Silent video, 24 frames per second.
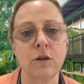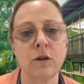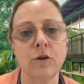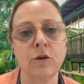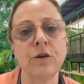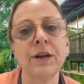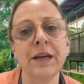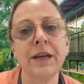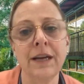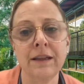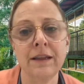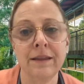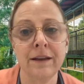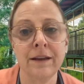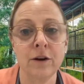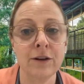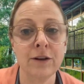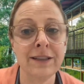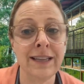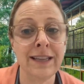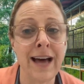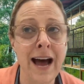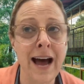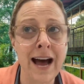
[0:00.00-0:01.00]
are learning in their
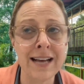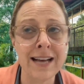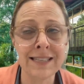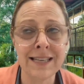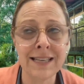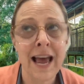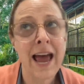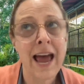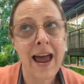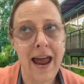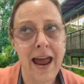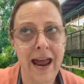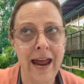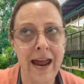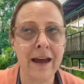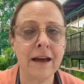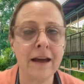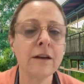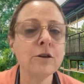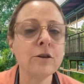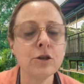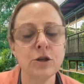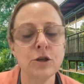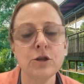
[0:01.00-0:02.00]
class
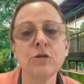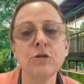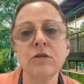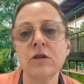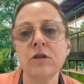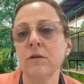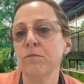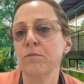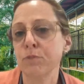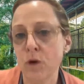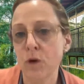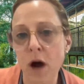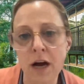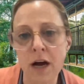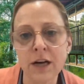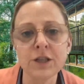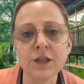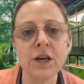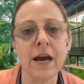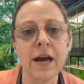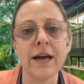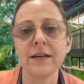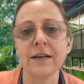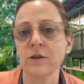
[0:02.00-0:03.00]
and to the
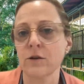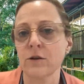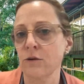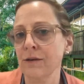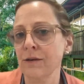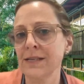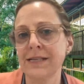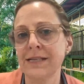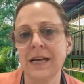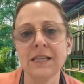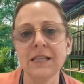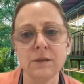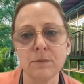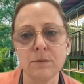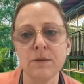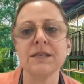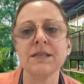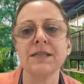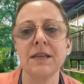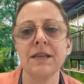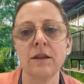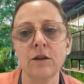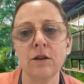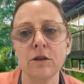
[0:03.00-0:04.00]
projects or
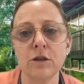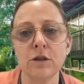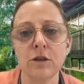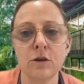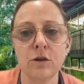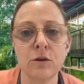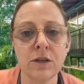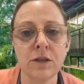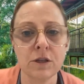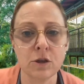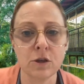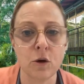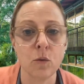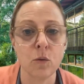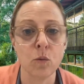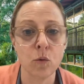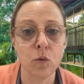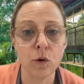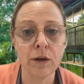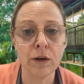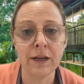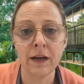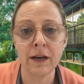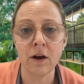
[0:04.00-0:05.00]
assessments that the students are
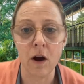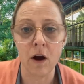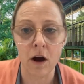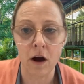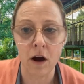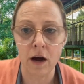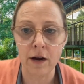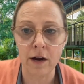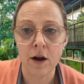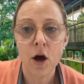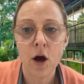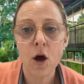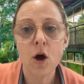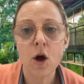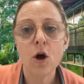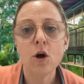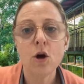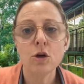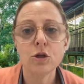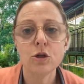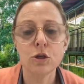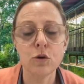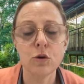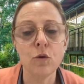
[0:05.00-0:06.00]
working on,
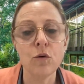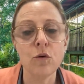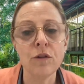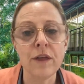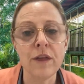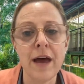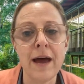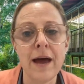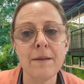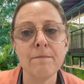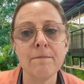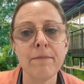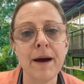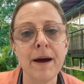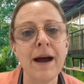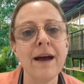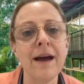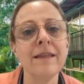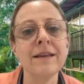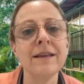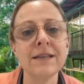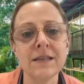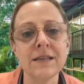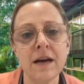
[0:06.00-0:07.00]
so that
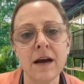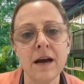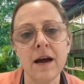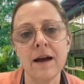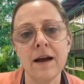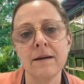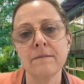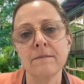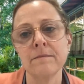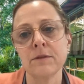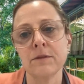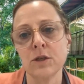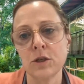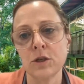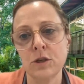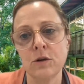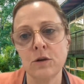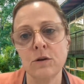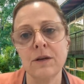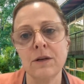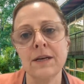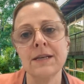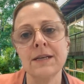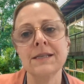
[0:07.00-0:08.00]
by the time
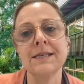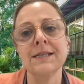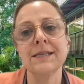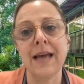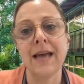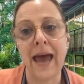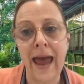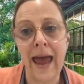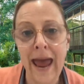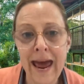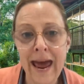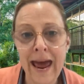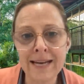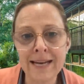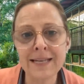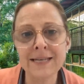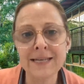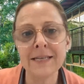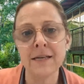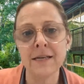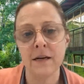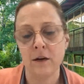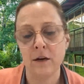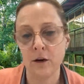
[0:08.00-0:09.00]
students
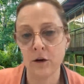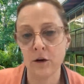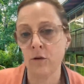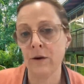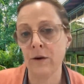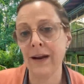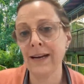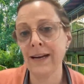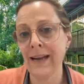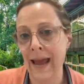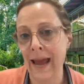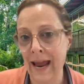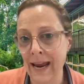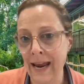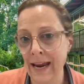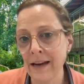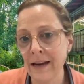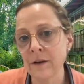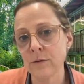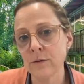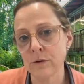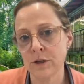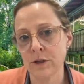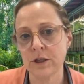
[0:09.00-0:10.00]
end grade
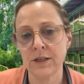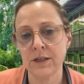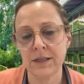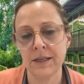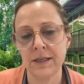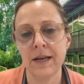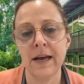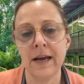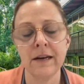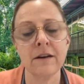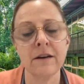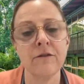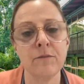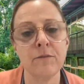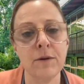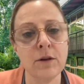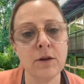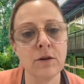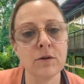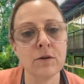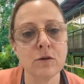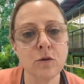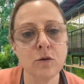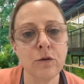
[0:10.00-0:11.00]
8, which is the end of
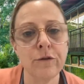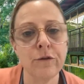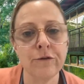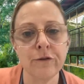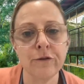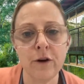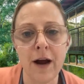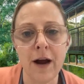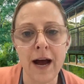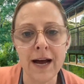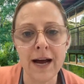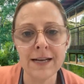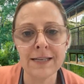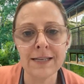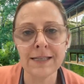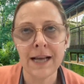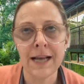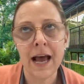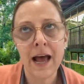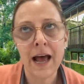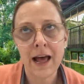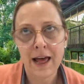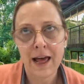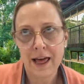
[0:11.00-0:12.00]
middle school for us,
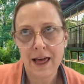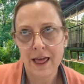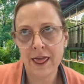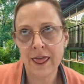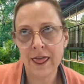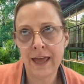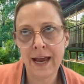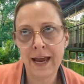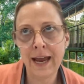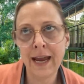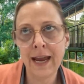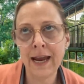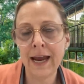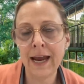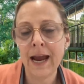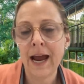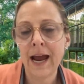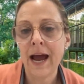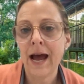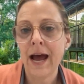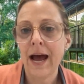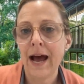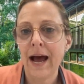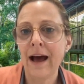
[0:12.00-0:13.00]

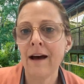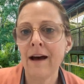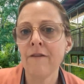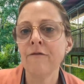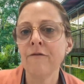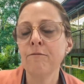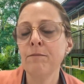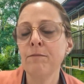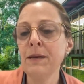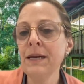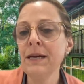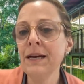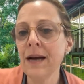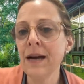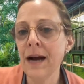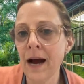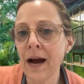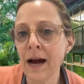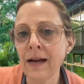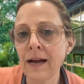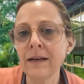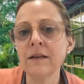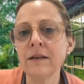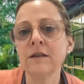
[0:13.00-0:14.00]
they have
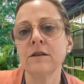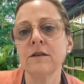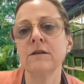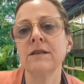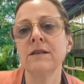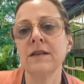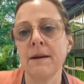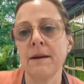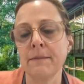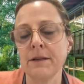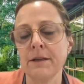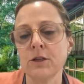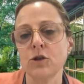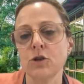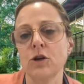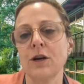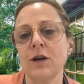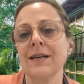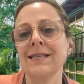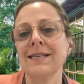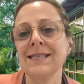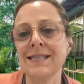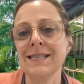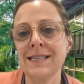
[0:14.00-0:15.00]
begun to
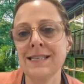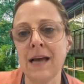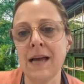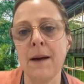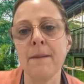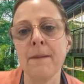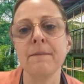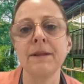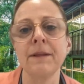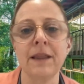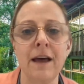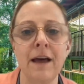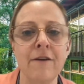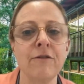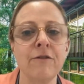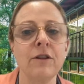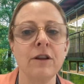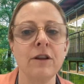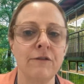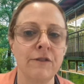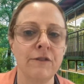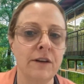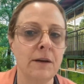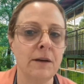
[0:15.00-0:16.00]
demonstrate some
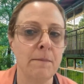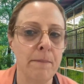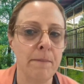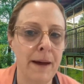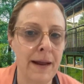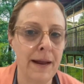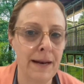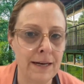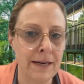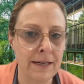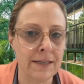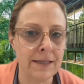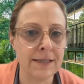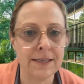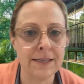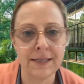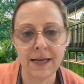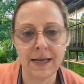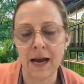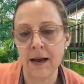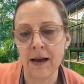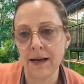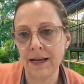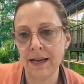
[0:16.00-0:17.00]
level of
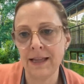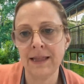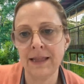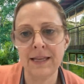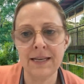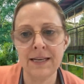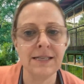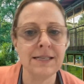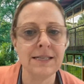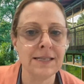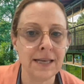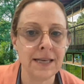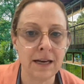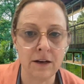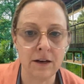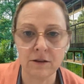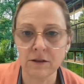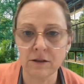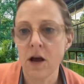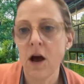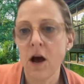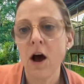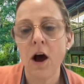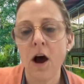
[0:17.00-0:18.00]
independence in these
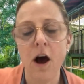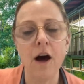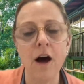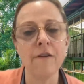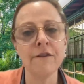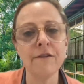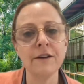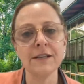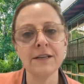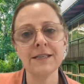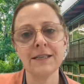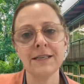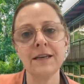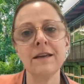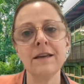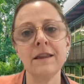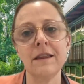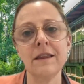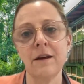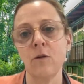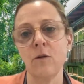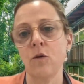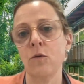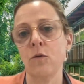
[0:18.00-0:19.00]
skills. Obviously,
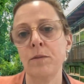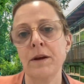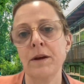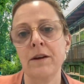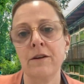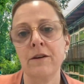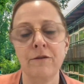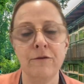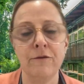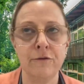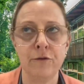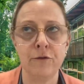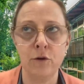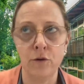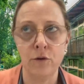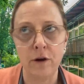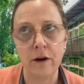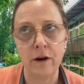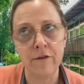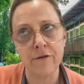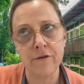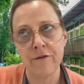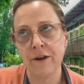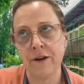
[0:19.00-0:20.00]
there will be
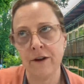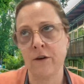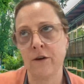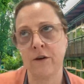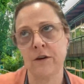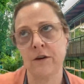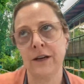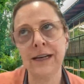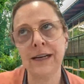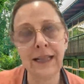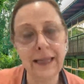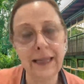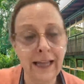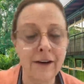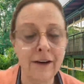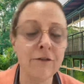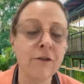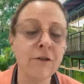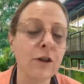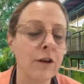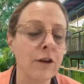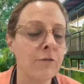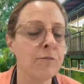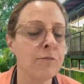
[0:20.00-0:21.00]
a varied
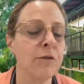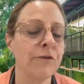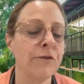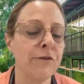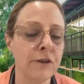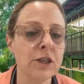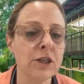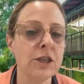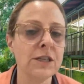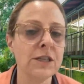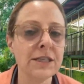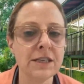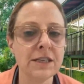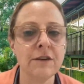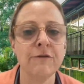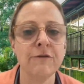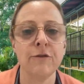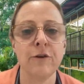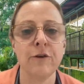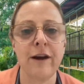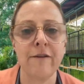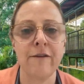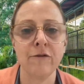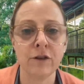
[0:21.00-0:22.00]
level of proficiency
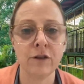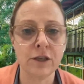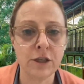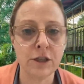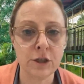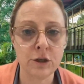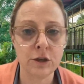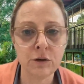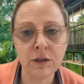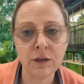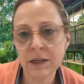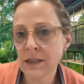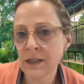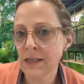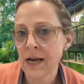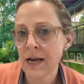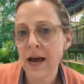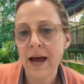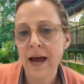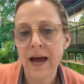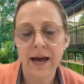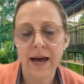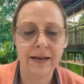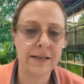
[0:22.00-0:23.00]
for every student,
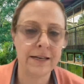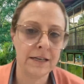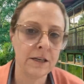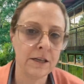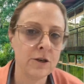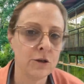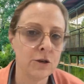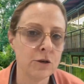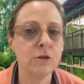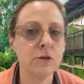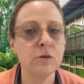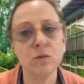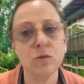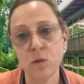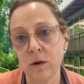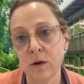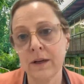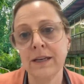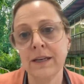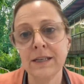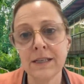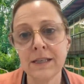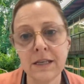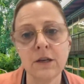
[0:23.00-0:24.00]
and teachers will
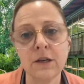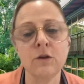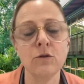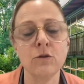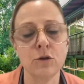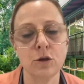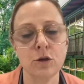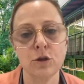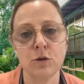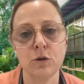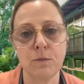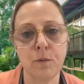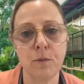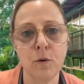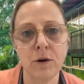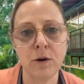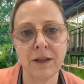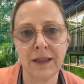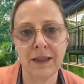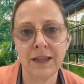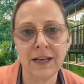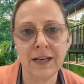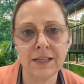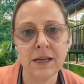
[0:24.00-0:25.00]
continue to
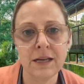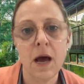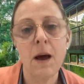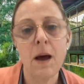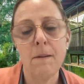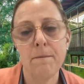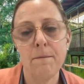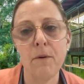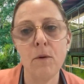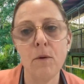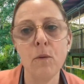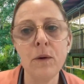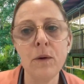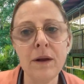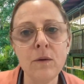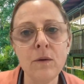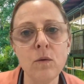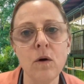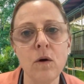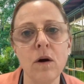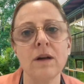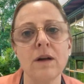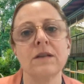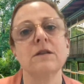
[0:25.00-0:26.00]
support this, but we
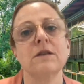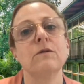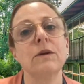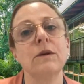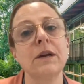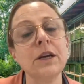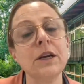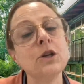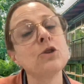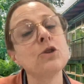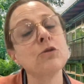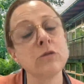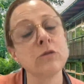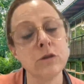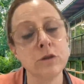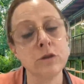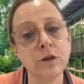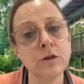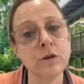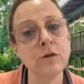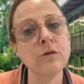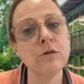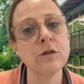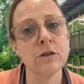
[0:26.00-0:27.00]
want to
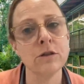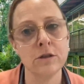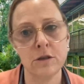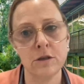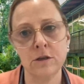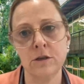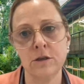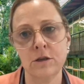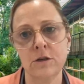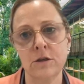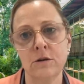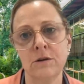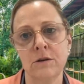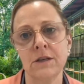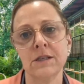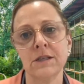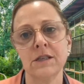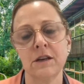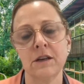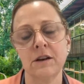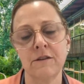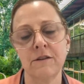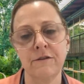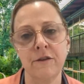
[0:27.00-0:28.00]
introduce the
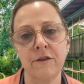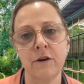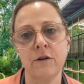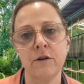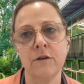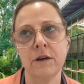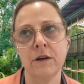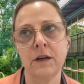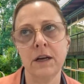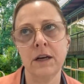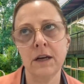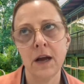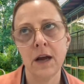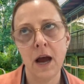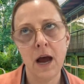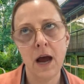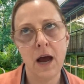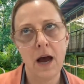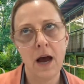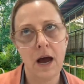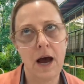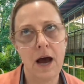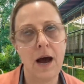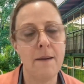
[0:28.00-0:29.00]
students in a very
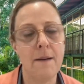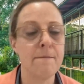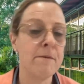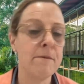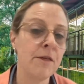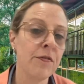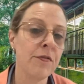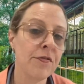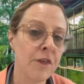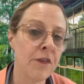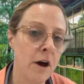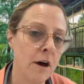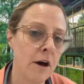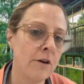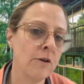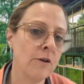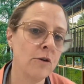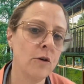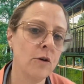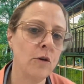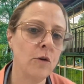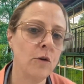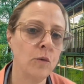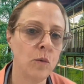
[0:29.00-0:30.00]

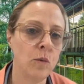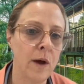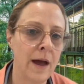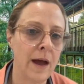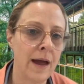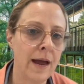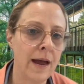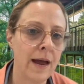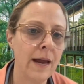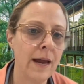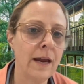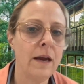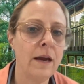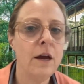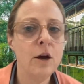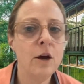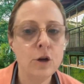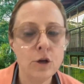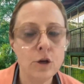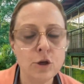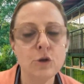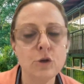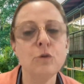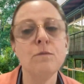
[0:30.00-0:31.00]
methodical way
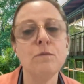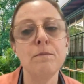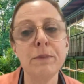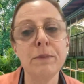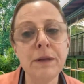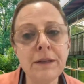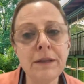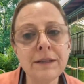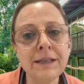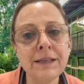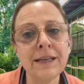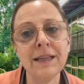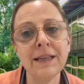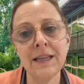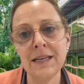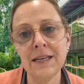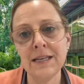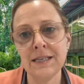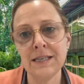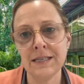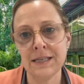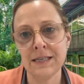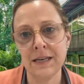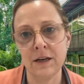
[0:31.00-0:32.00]
to building
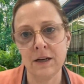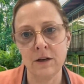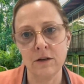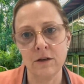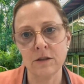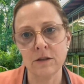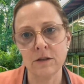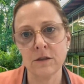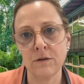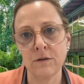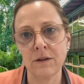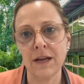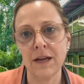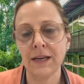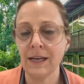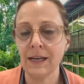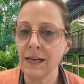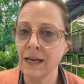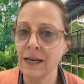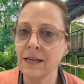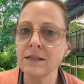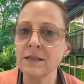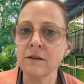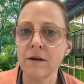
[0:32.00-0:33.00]
these skills, so that
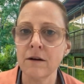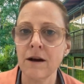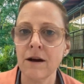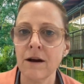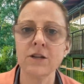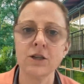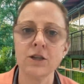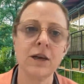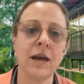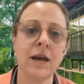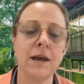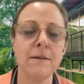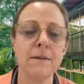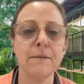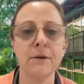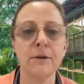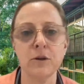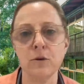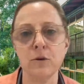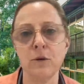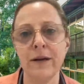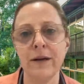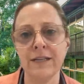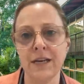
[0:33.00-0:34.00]
kids are actually able
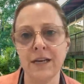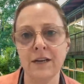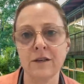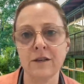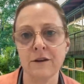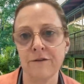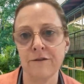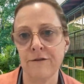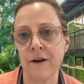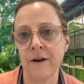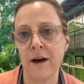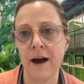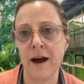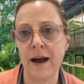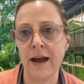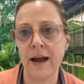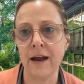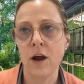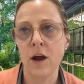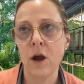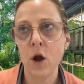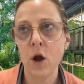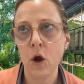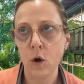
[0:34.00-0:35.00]
to
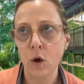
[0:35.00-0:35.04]
identify